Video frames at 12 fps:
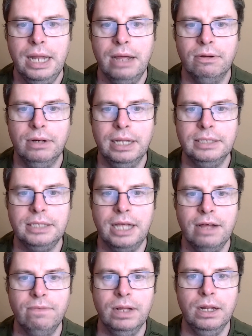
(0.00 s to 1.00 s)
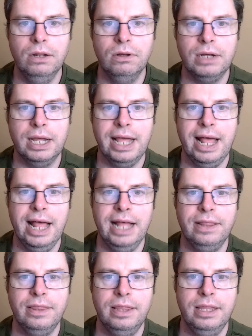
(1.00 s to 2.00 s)
Now let's have a look
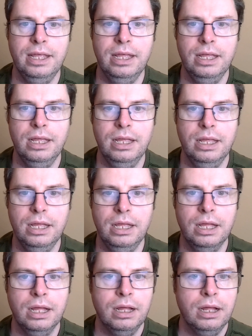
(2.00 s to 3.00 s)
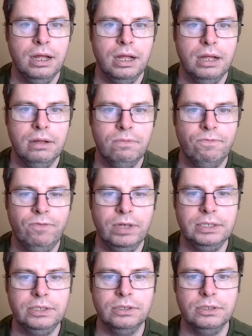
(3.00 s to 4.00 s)
at the
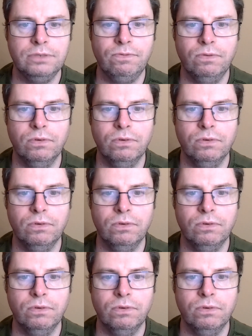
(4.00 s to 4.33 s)
fixtures